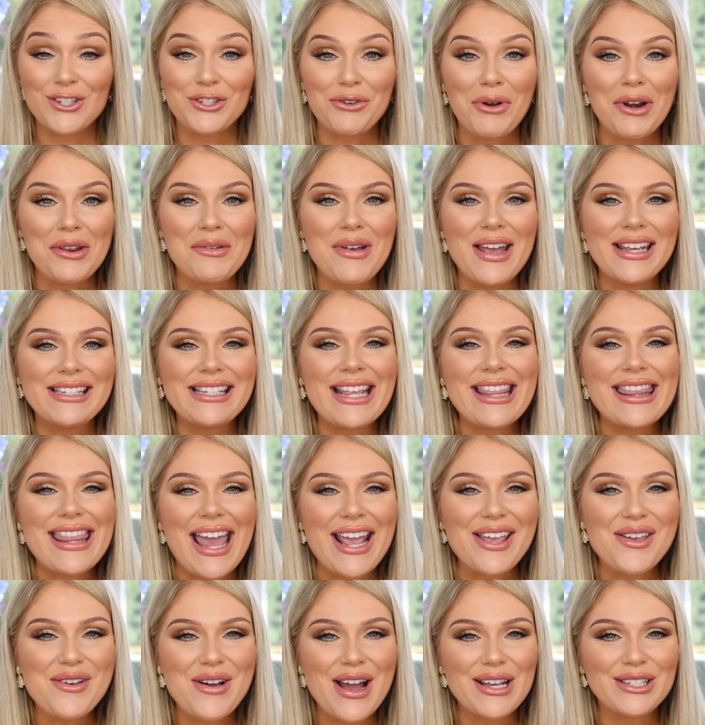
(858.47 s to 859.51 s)
So anyways,
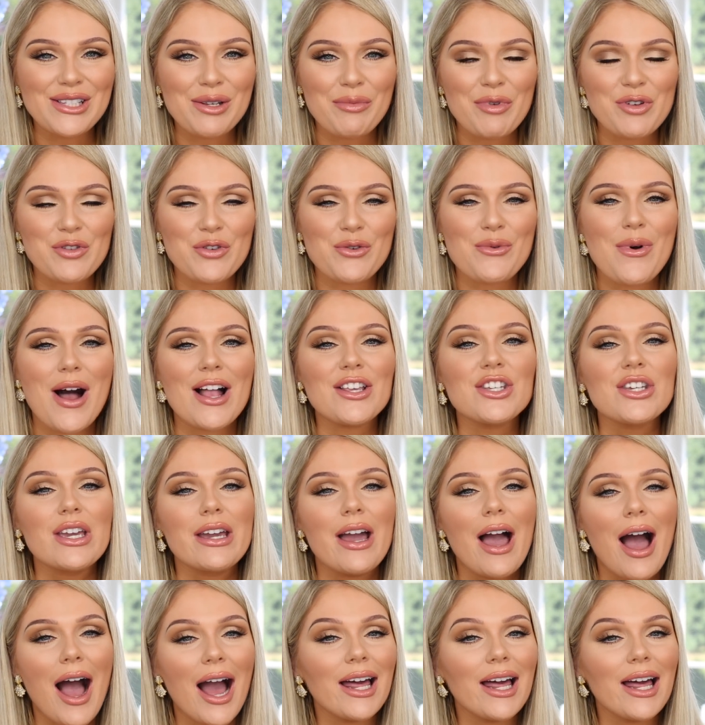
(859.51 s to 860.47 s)
thank you guys so much for watching.